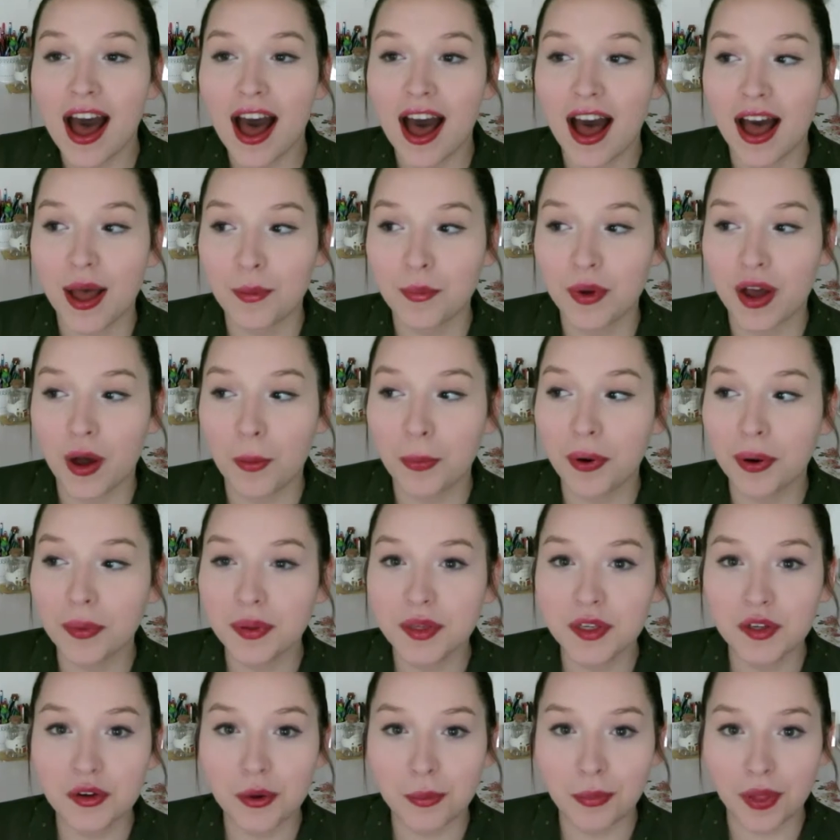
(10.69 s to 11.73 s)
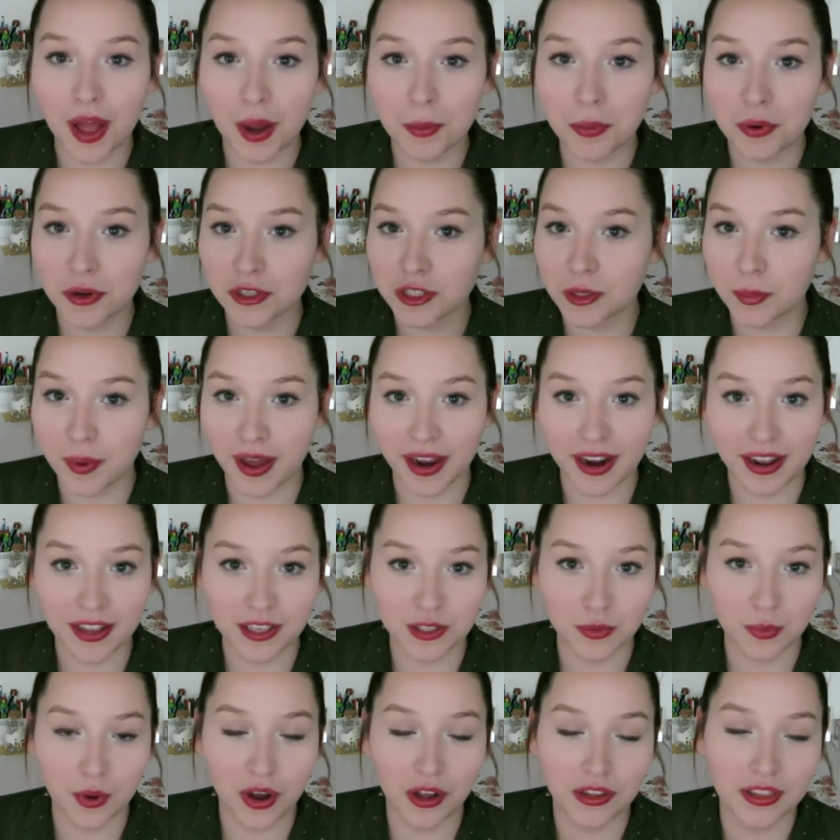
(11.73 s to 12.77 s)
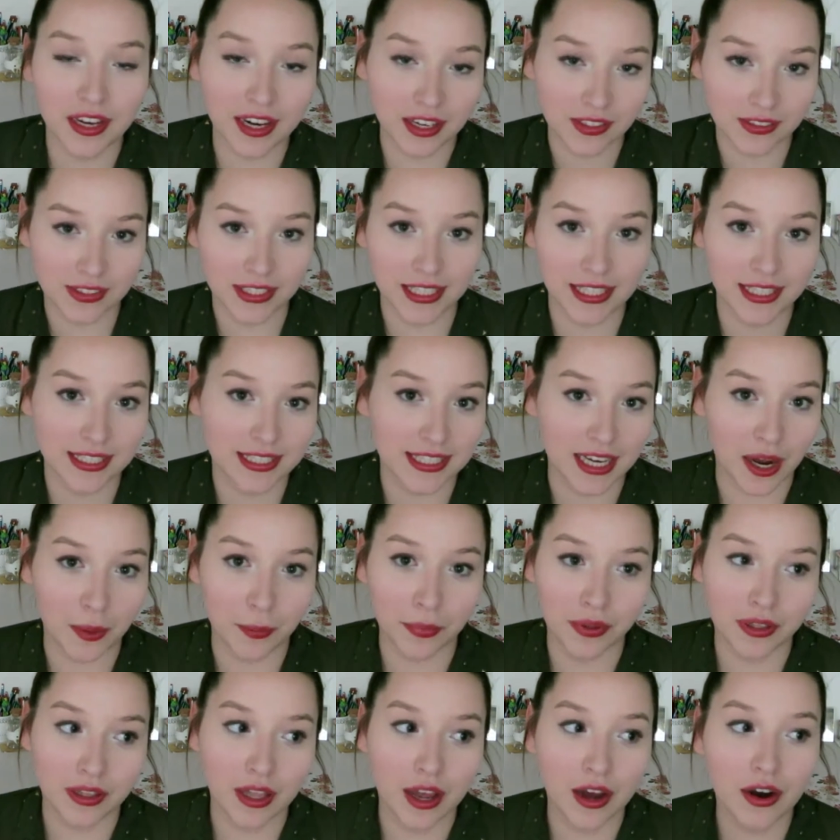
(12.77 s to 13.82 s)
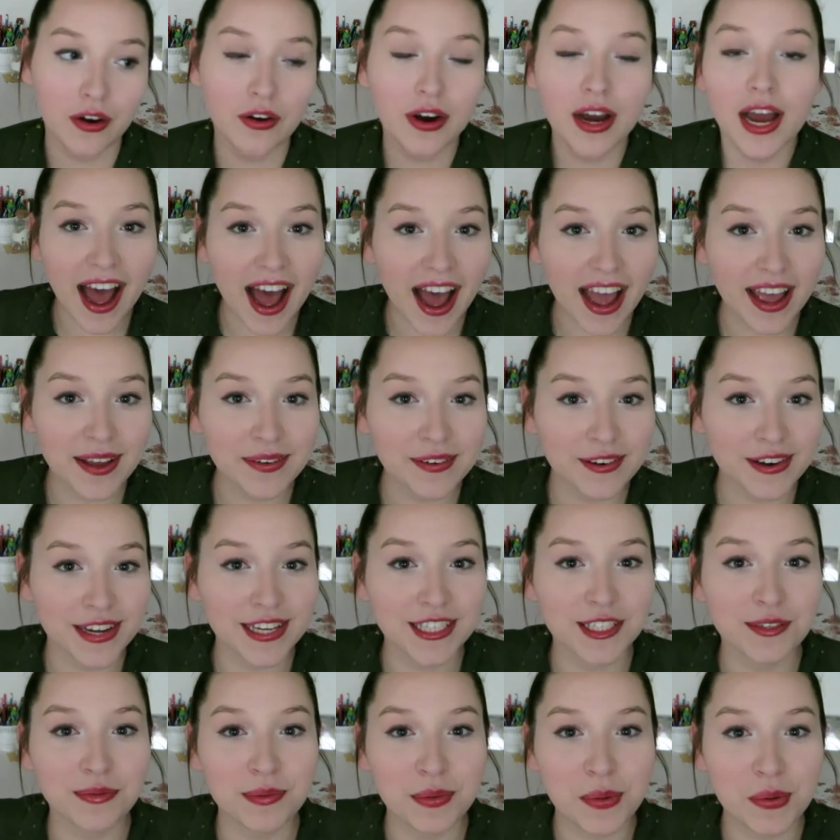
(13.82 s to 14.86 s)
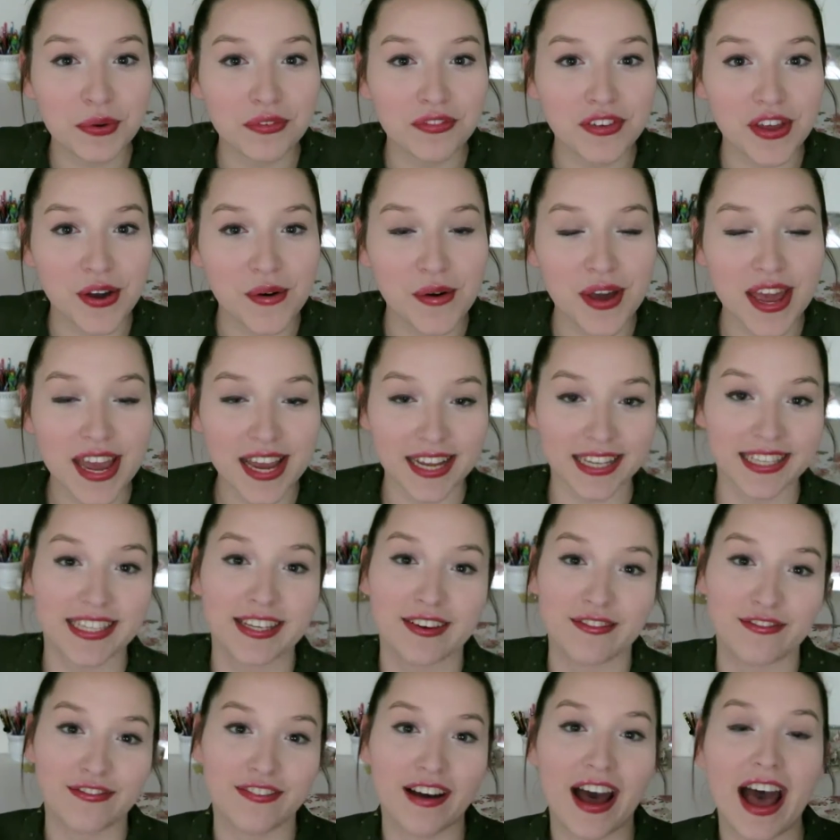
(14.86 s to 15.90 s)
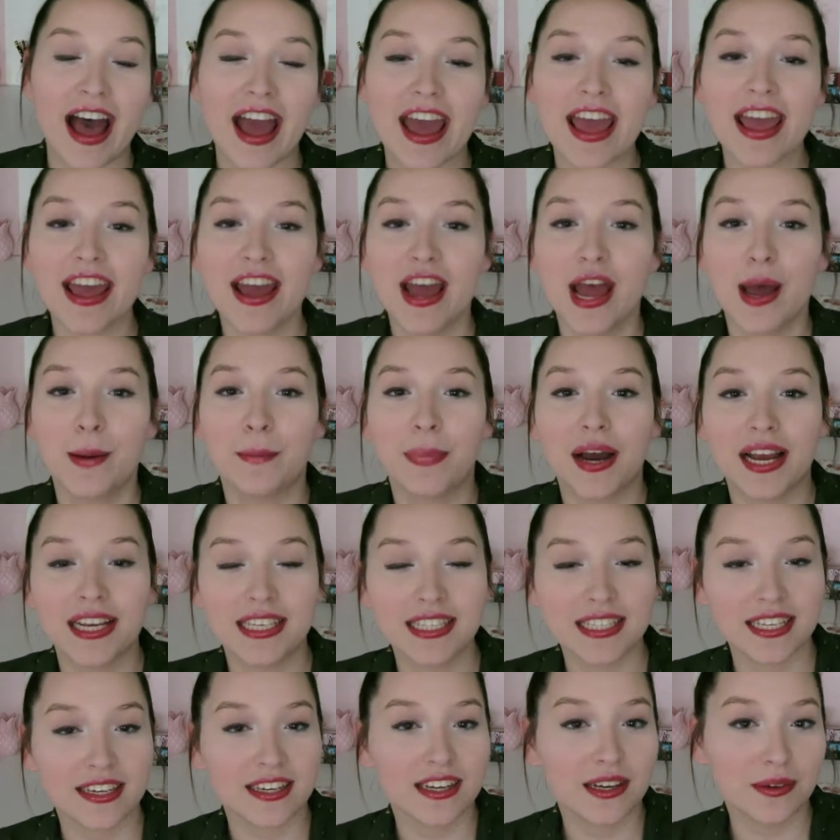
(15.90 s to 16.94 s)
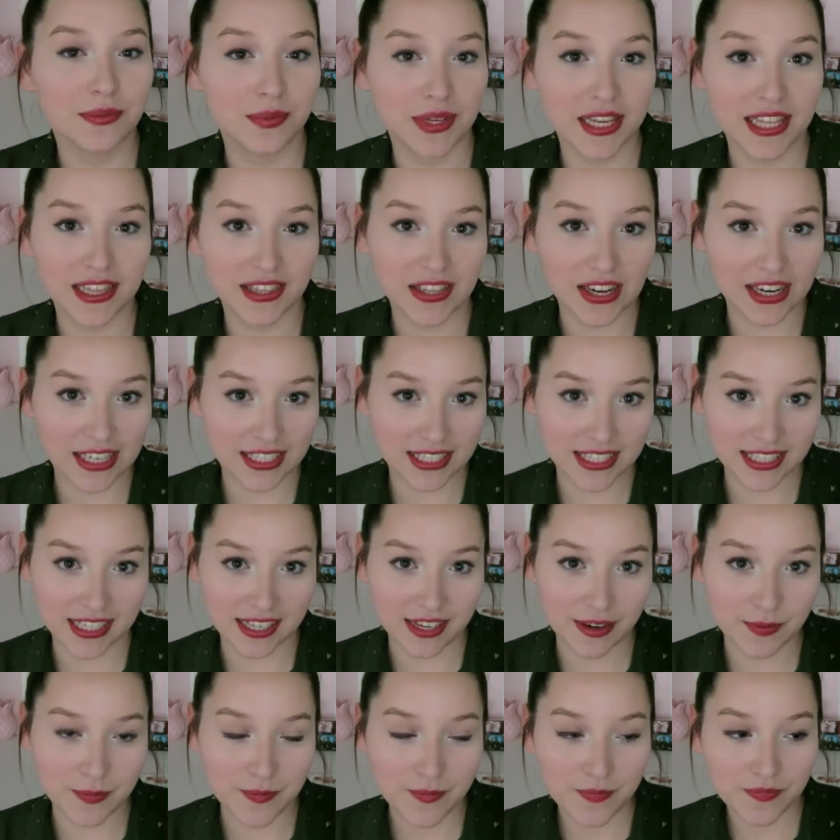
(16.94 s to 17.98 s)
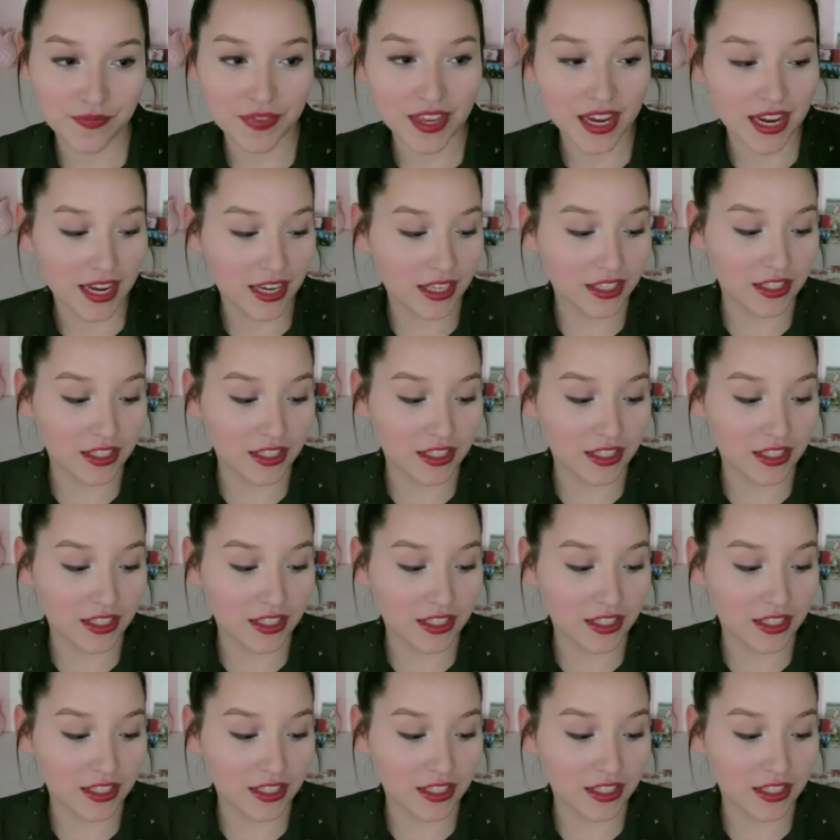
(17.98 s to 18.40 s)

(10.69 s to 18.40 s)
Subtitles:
I'll probably do a blog post about it as well that I'll link down below. I am going to be reviewing Defy by Sarah B. Larson.